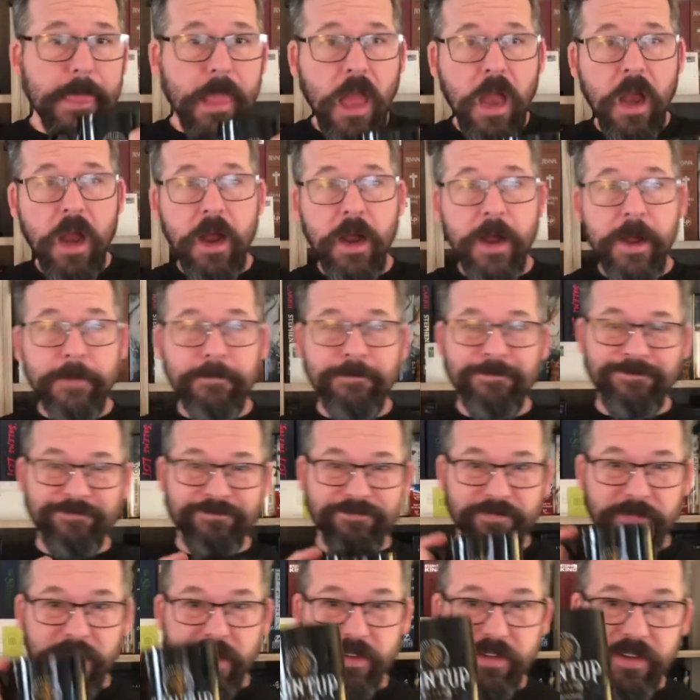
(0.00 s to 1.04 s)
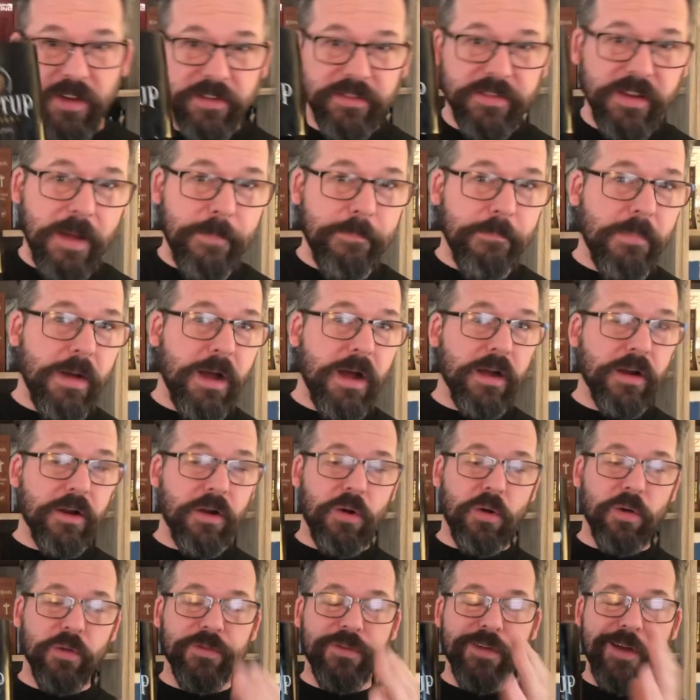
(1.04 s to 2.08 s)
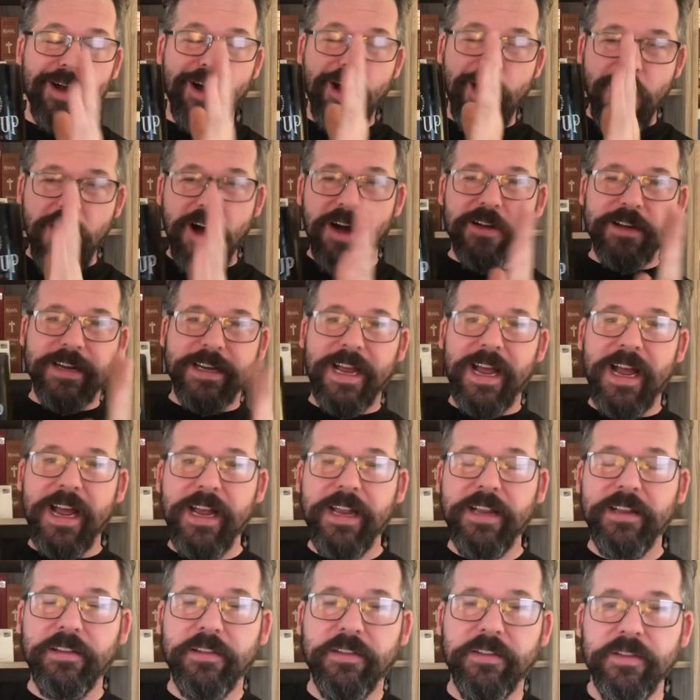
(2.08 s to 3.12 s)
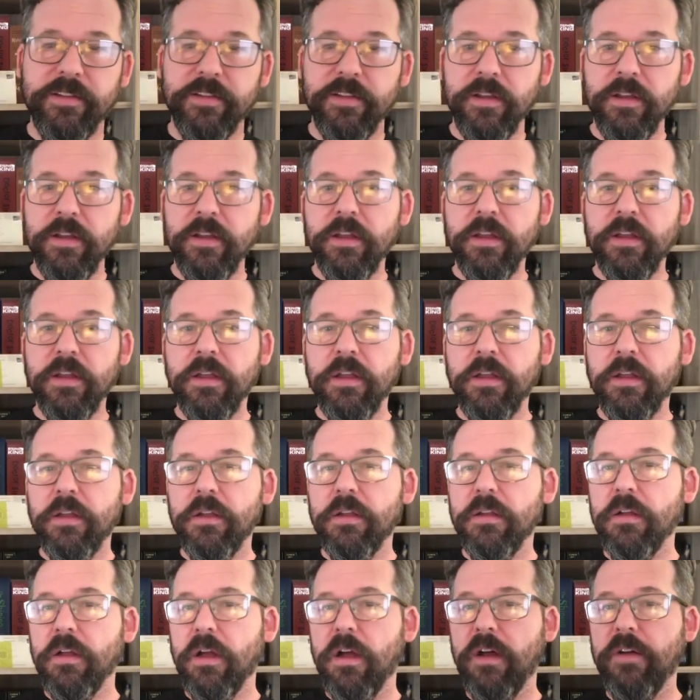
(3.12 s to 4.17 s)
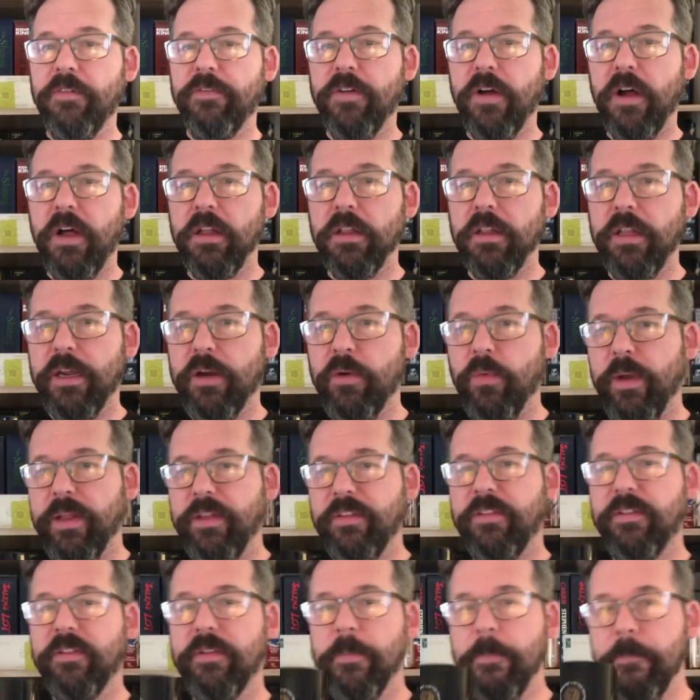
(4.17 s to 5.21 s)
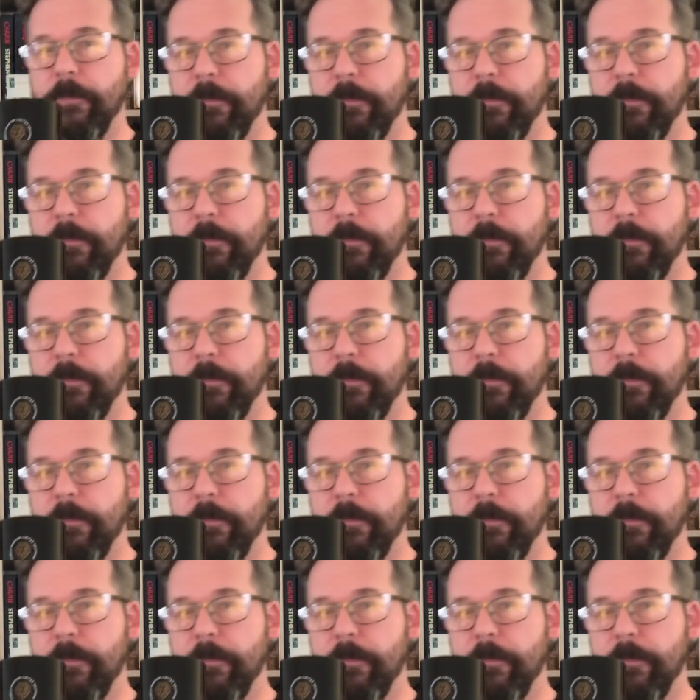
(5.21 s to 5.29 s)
uh, Suntup mug holds all kinds of uh, liquids.